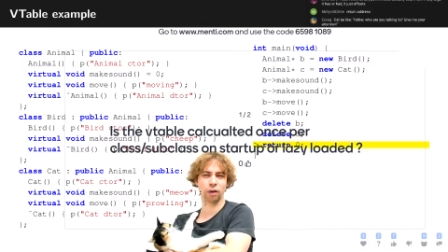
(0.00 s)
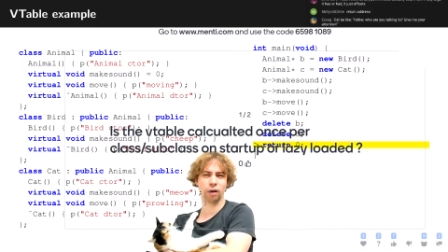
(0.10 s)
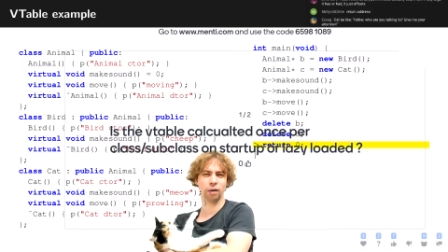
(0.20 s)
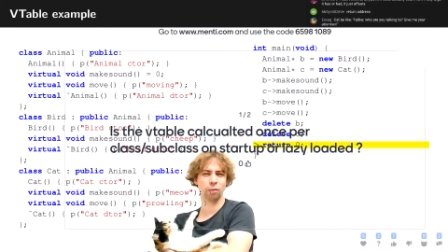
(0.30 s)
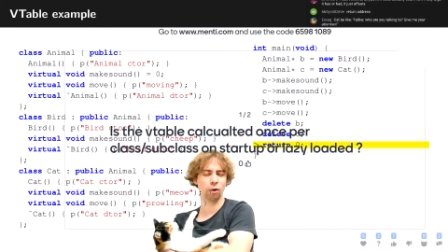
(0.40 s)

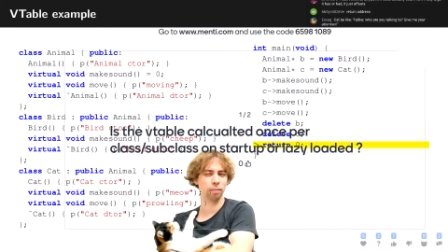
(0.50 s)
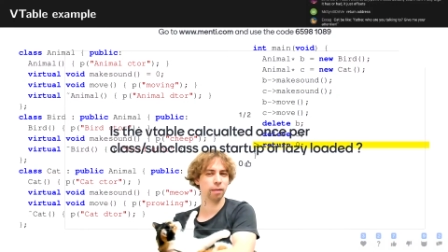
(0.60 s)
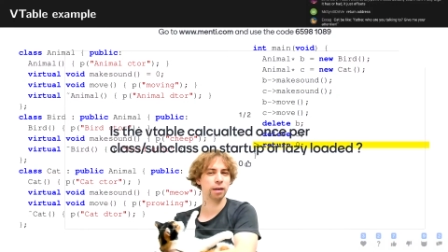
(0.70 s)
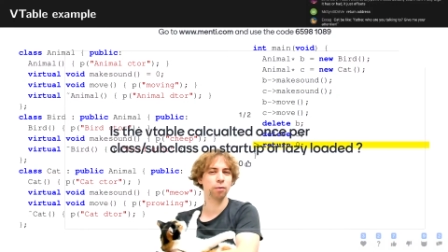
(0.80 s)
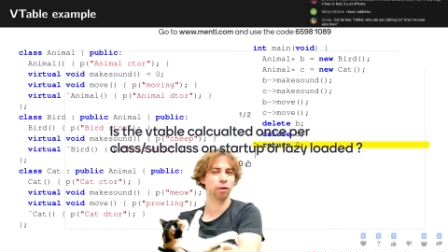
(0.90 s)
or
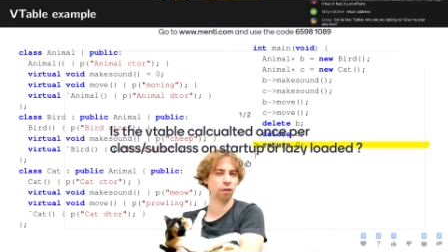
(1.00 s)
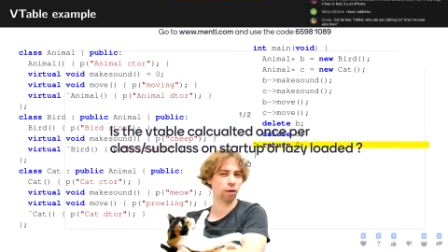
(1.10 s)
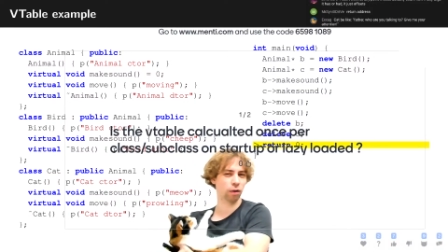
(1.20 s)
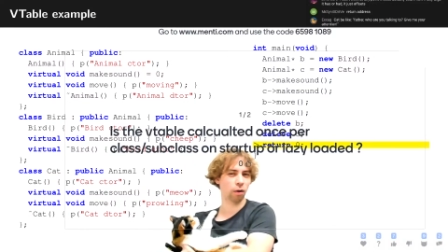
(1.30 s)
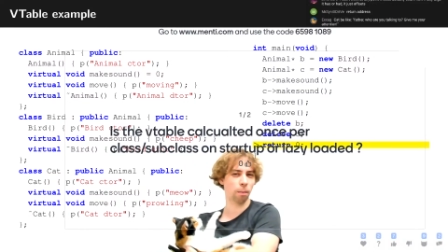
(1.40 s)
maybe it was
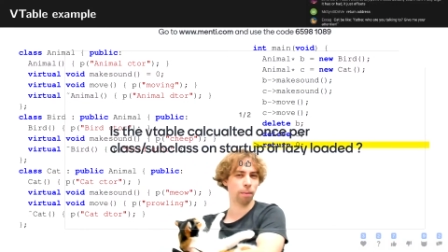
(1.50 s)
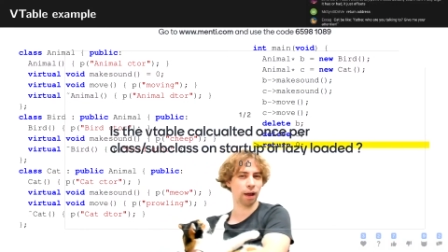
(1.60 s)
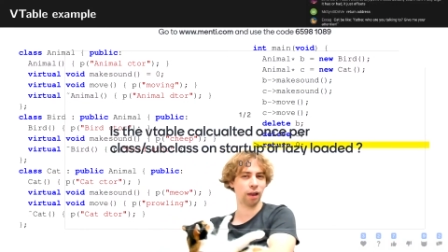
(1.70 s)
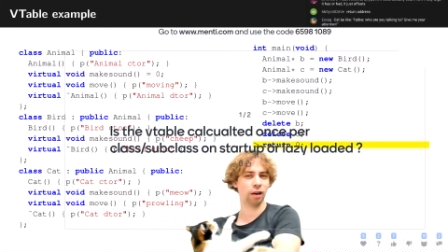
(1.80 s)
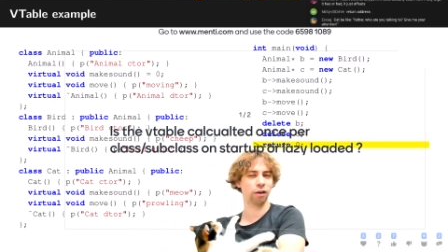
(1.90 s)

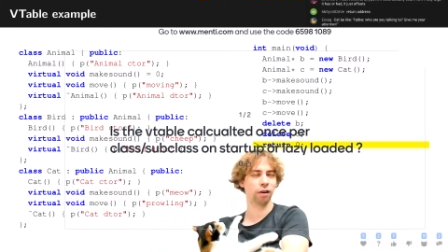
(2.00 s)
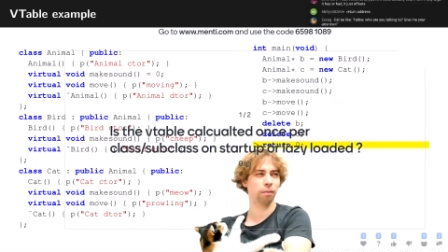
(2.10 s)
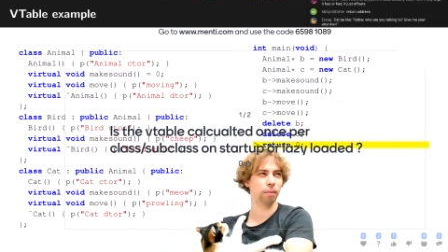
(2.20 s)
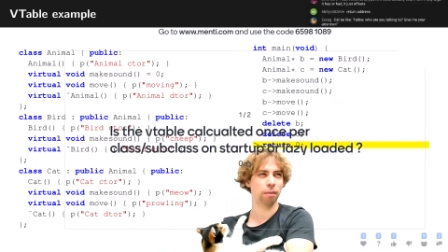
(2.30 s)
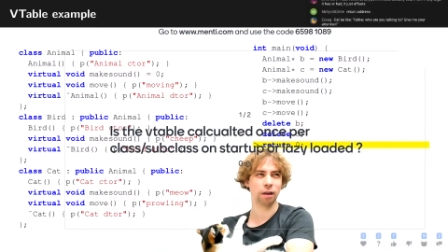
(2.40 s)

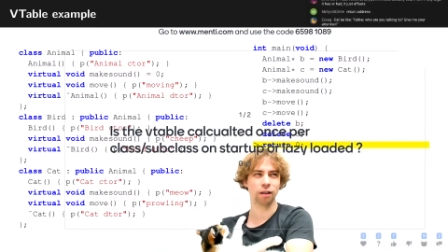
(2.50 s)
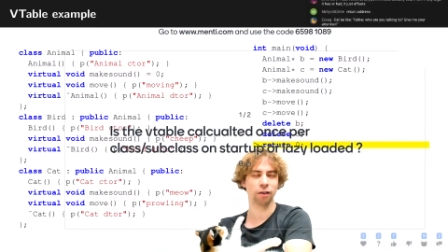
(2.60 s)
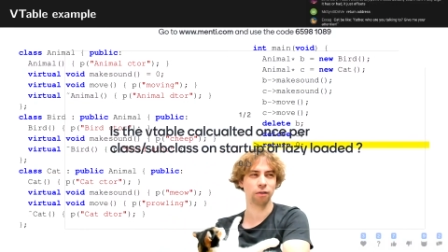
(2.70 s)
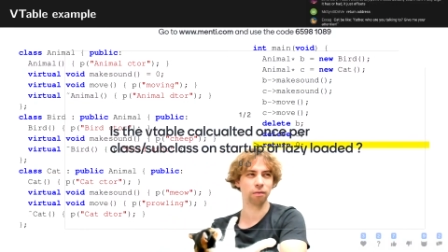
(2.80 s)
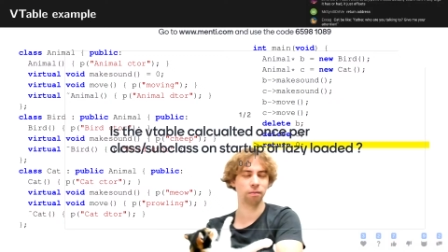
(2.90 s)
compiler, maybe
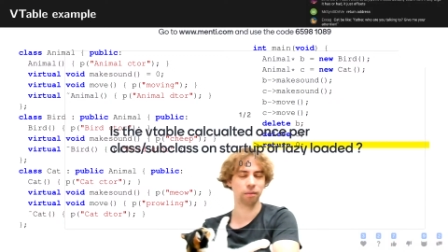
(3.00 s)
the